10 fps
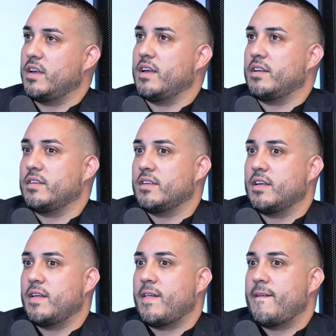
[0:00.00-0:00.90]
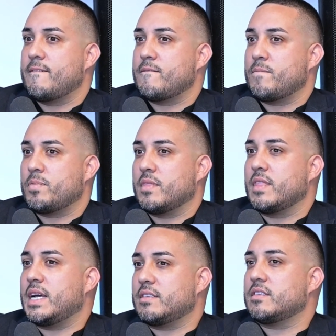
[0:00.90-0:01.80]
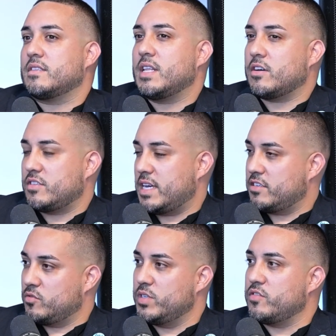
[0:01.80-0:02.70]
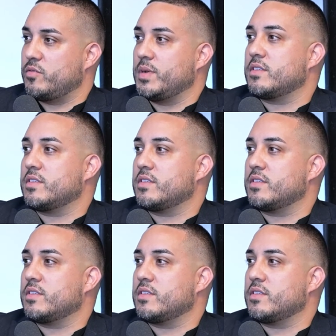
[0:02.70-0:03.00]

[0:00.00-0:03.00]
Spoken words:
And that was that switch for me.